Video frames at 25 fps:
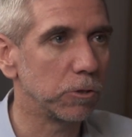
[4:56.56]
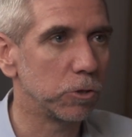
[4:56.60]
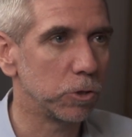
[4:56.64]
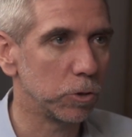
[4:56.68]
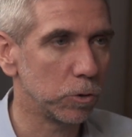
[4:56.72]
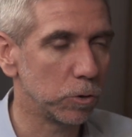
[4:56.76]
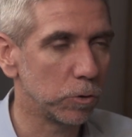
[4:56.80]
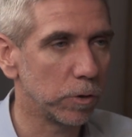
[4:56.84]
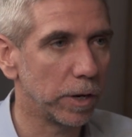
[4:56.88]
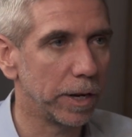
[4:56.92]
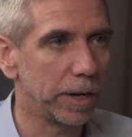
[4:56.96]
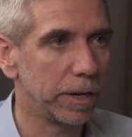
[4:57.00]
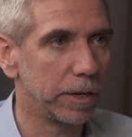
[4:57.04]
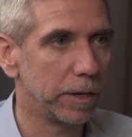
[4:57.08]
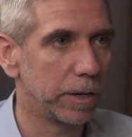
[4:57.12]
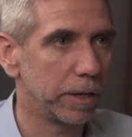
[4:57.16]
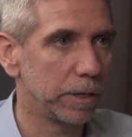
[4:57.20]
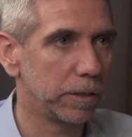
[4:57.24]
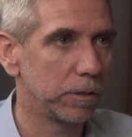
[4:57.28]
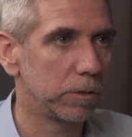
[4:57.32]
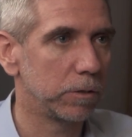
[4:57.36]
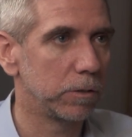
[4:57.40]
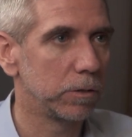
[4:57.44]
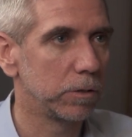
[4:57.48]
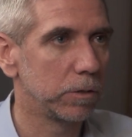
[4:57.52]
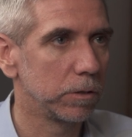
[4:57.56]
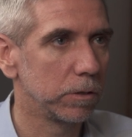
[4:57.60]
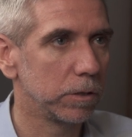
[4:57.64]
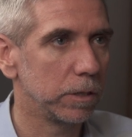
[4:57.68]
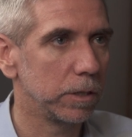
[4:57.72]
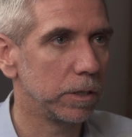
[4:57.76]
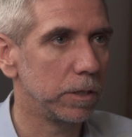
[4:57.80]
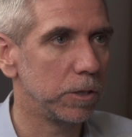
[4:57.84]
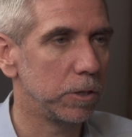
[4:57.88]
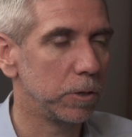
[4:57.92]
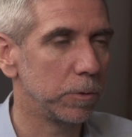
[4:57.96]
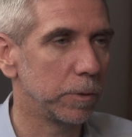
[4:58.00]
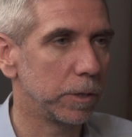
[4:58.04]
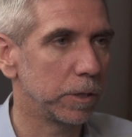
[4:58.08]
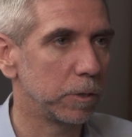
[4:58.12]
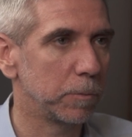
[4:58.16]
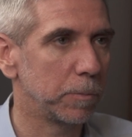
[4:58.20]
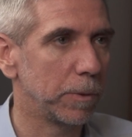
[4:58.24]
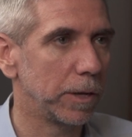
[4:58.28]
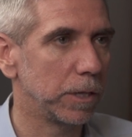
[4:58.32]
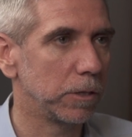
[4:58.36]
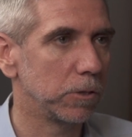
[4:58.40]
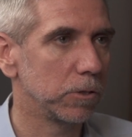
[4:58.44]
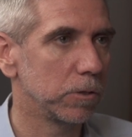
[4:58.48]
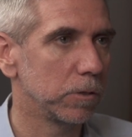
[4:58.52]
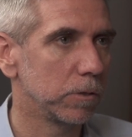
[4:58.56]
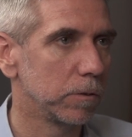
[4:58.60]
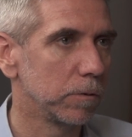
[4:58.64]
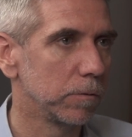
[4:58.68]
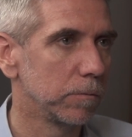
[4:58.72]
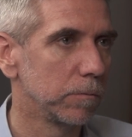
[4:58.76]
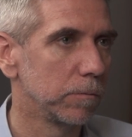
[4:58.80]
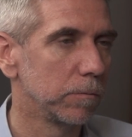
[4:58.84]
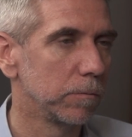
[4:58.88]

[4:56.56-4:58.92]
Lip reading: Ukraine and EU expansion?